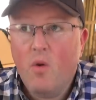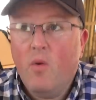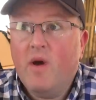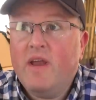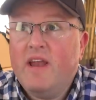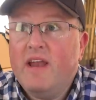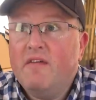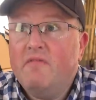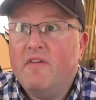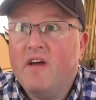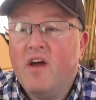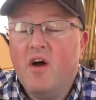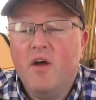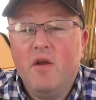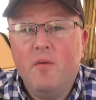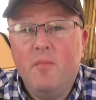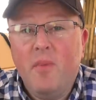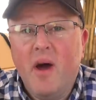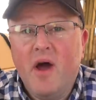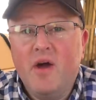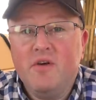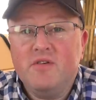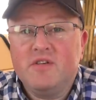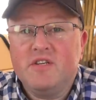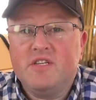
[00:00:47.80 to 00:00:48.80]
When living on a
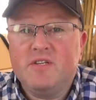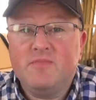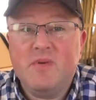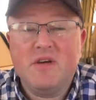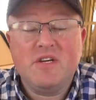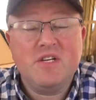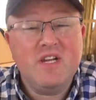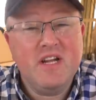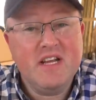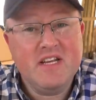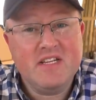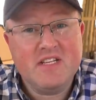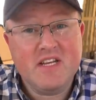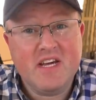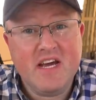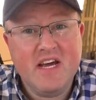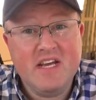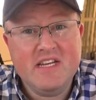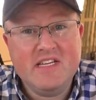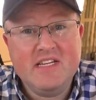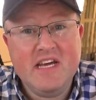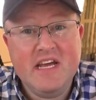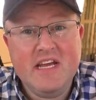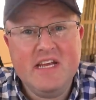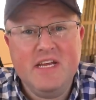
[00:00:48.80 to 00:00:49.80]
boat, especially as a
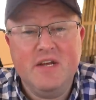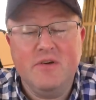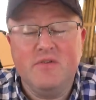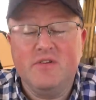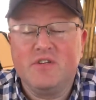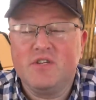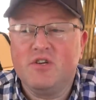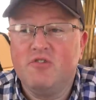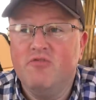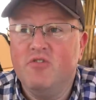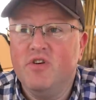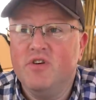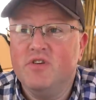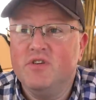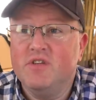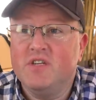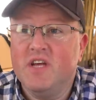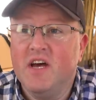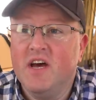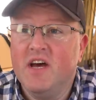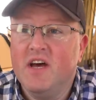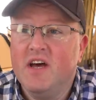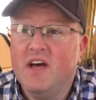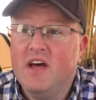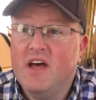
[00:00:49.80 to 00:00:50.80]
continuous
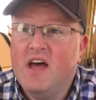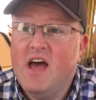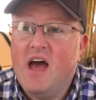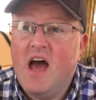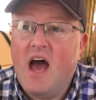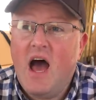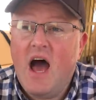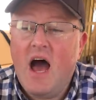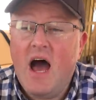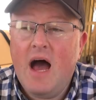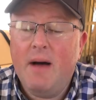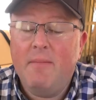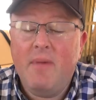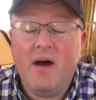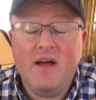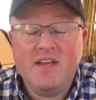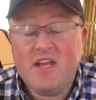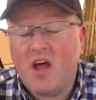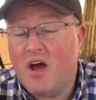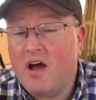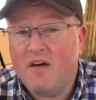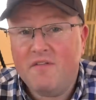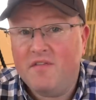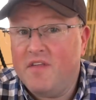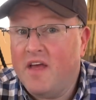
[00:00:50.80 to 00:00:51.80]
cruiser, um, I
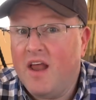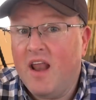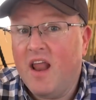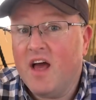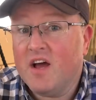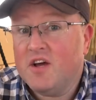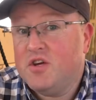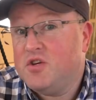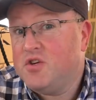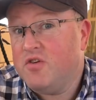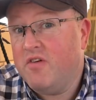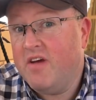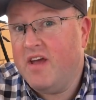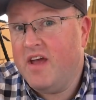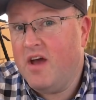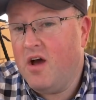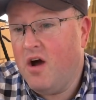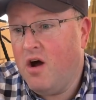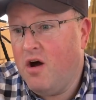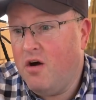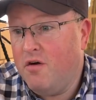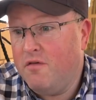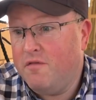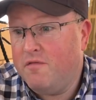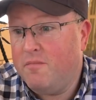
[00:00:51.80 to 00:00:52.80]
don't have the luxury
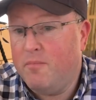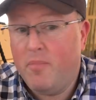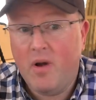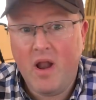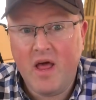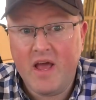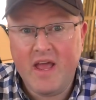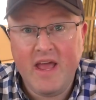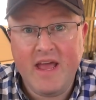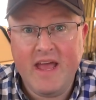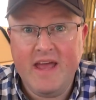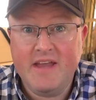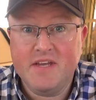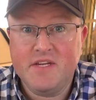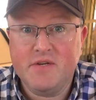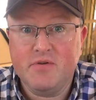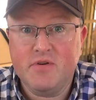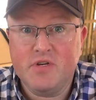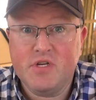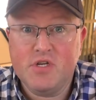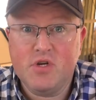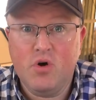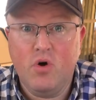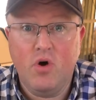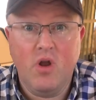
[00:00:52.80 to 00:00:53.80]
of plugging into
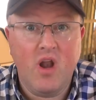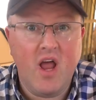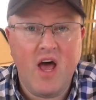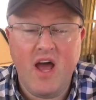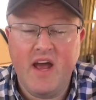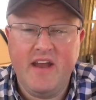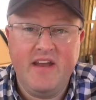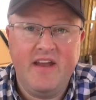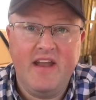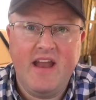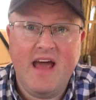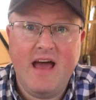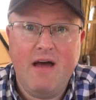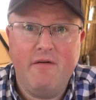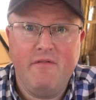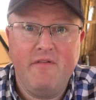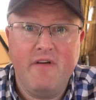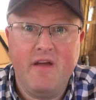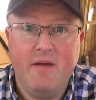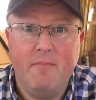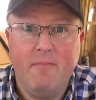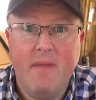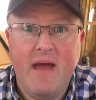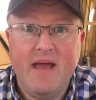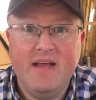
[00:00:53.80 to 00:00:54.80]
a shoreline and
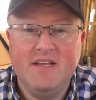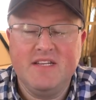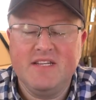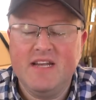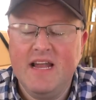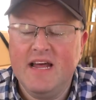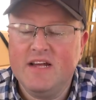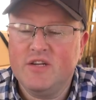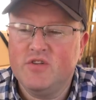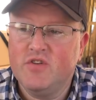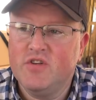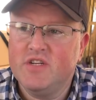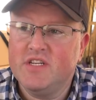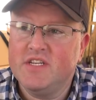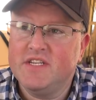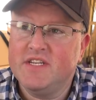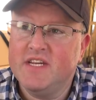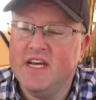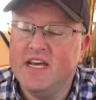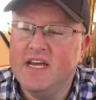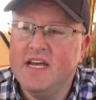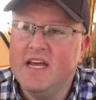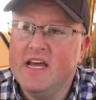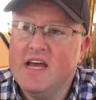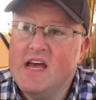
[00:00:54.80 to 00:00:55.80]
having mains
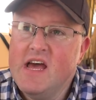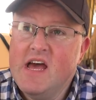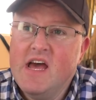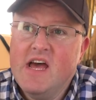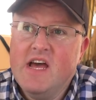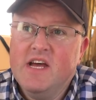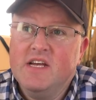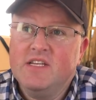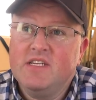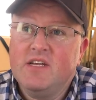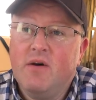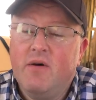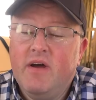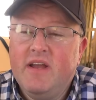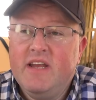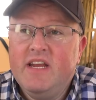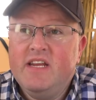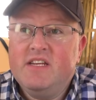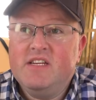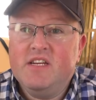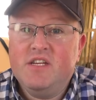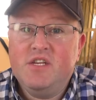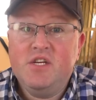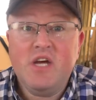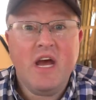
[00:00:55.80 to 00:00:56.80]
electricity. So I
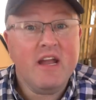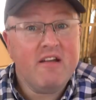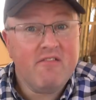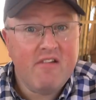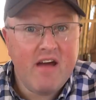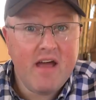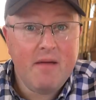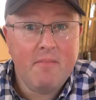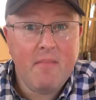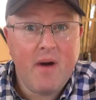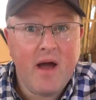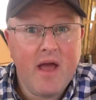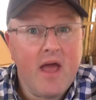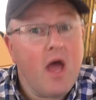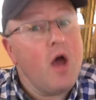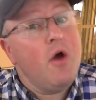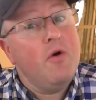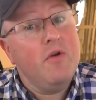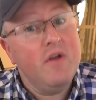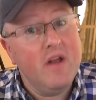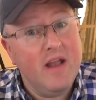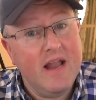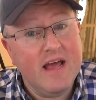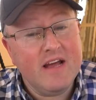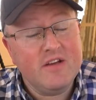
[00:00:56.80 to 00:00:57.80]
need to generate my
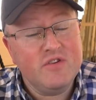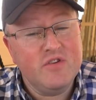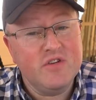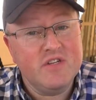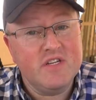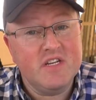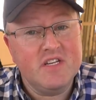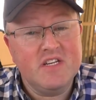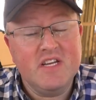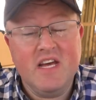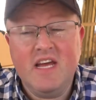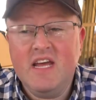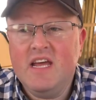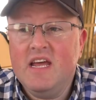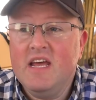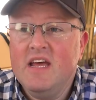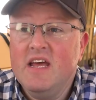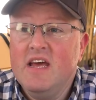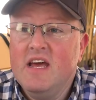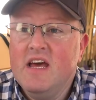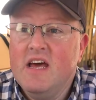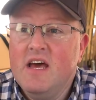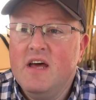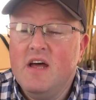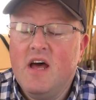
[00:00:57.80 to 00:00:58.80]
own electricity,
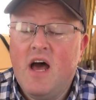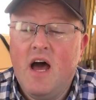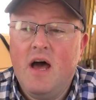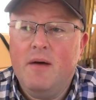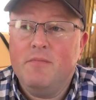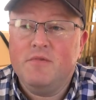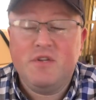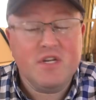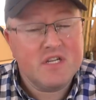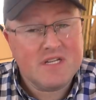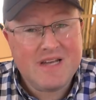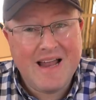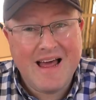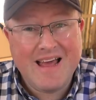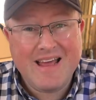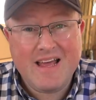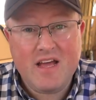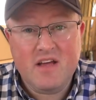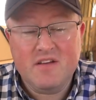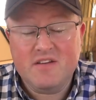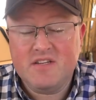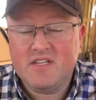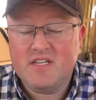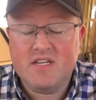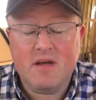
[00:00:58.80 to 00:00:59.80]
um, just
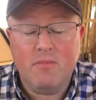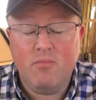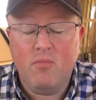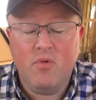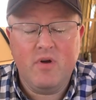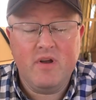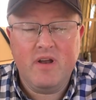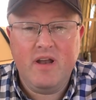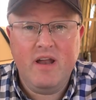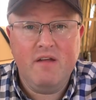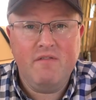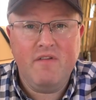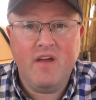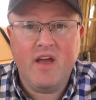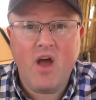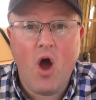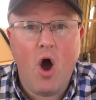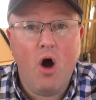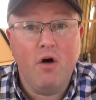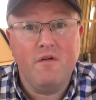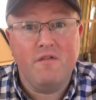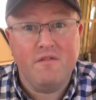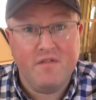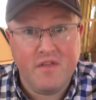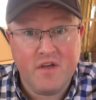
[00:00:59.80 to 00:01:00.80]
like as someone living
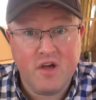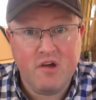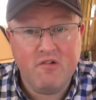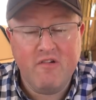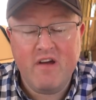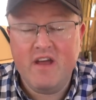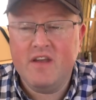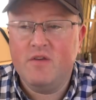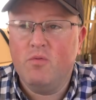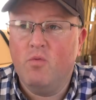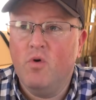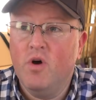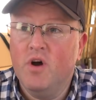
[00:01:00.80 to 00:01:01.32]
off the grid